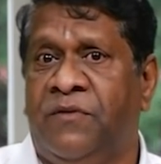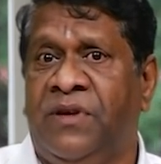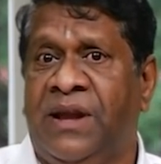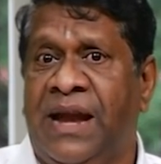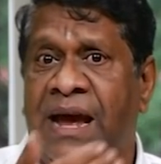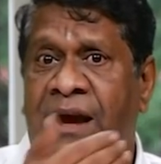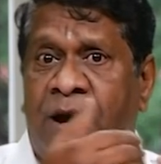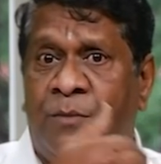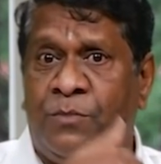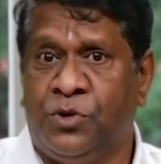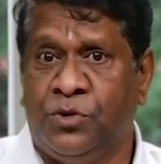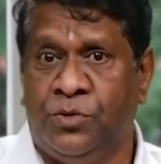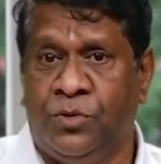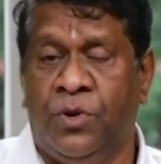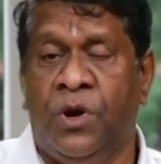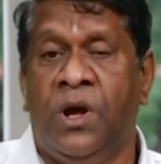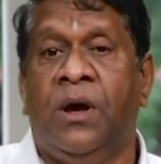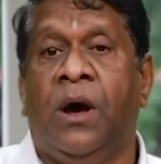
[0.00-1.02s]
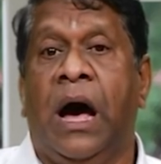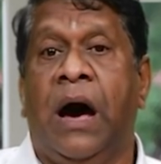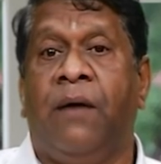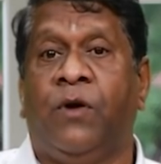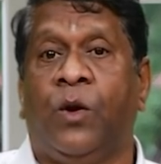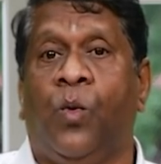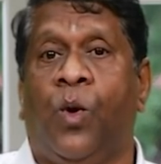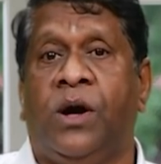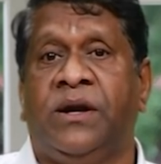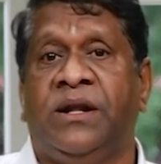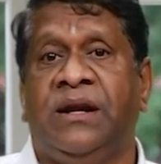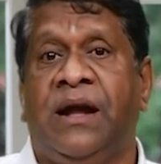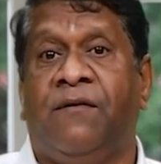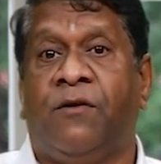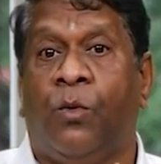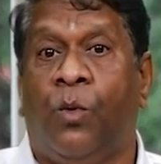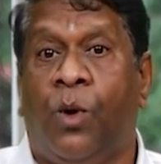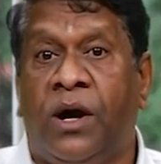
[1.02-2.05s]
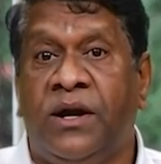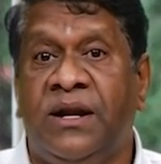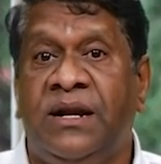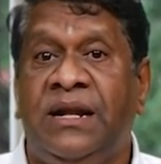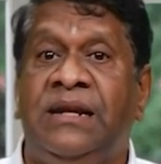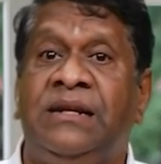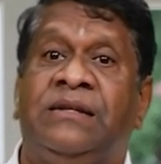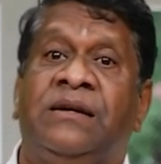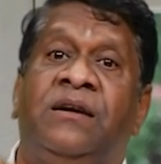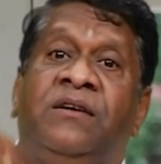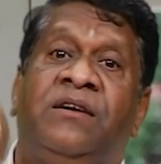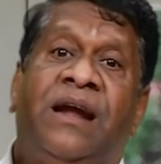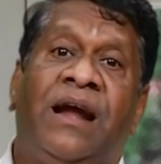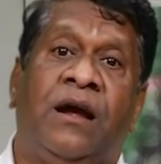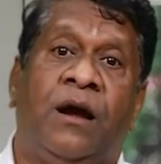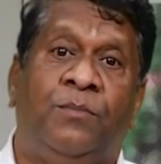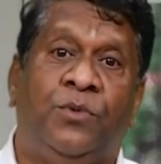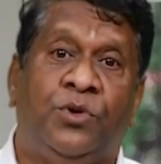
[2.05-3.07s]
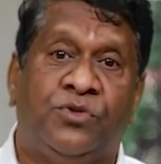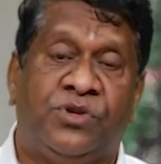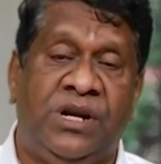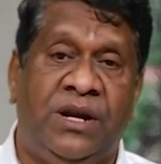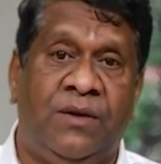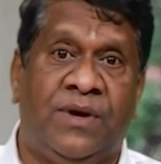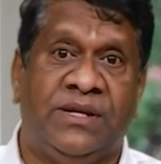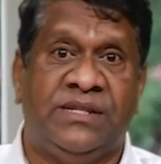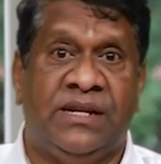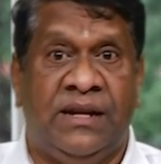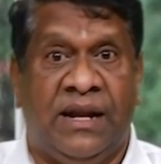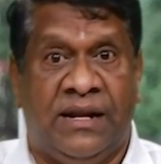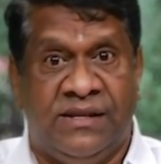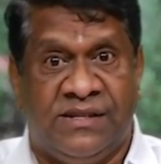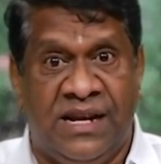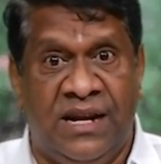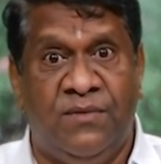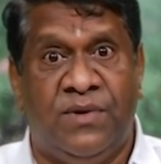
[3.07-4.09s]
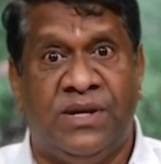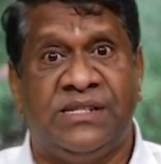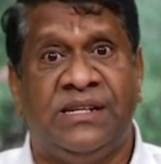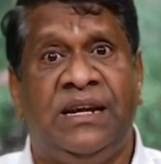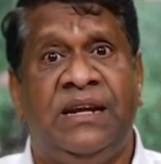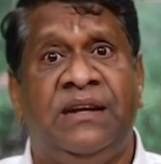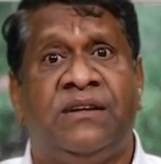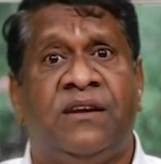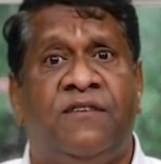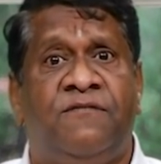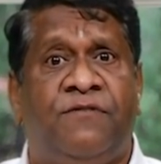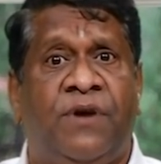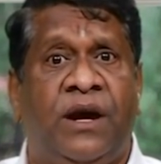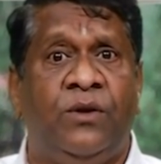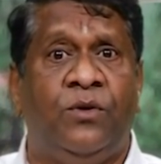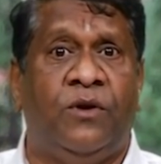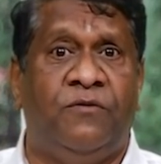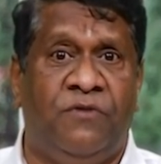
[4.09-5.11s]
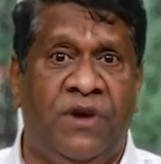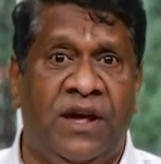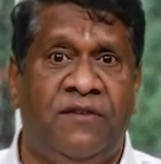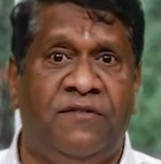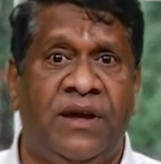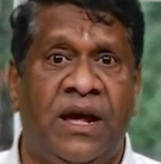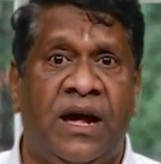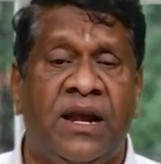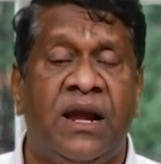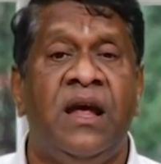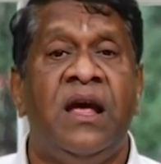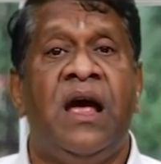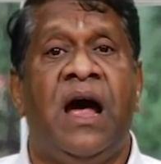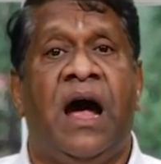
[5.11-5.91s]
We rang up to our warden in turn rang up to Srinivasan, and Srinivasan in turn find out where we are,